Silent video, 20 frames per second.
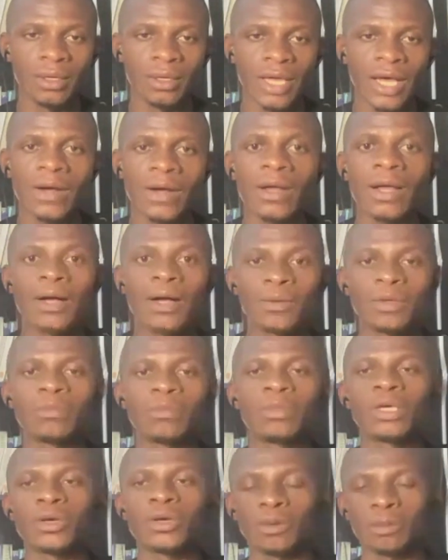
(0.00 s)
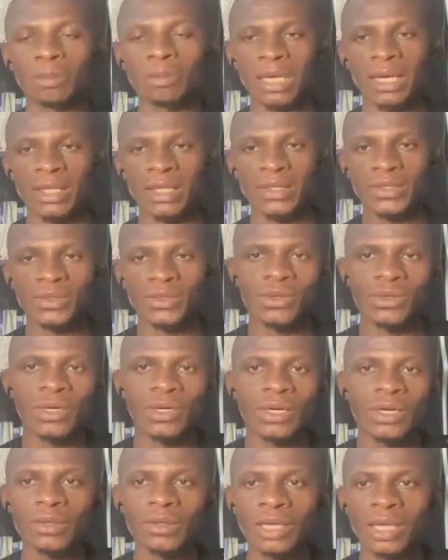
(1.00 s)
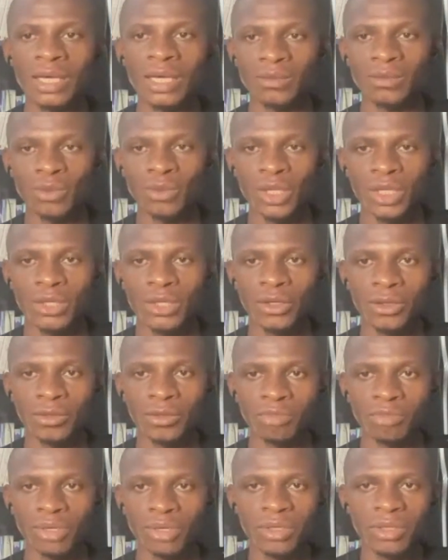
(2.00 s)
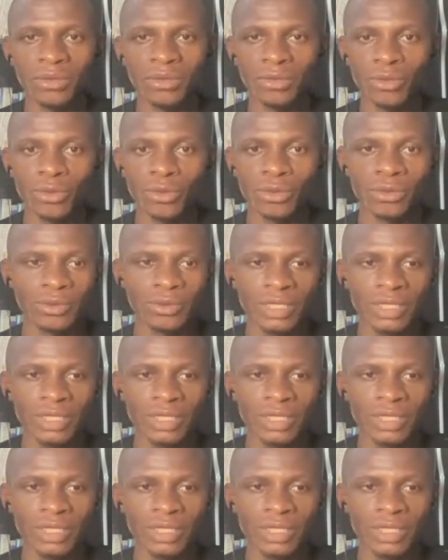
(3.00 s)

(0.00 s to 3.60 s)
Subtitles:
how can we be compliant, or how can we not break the rule?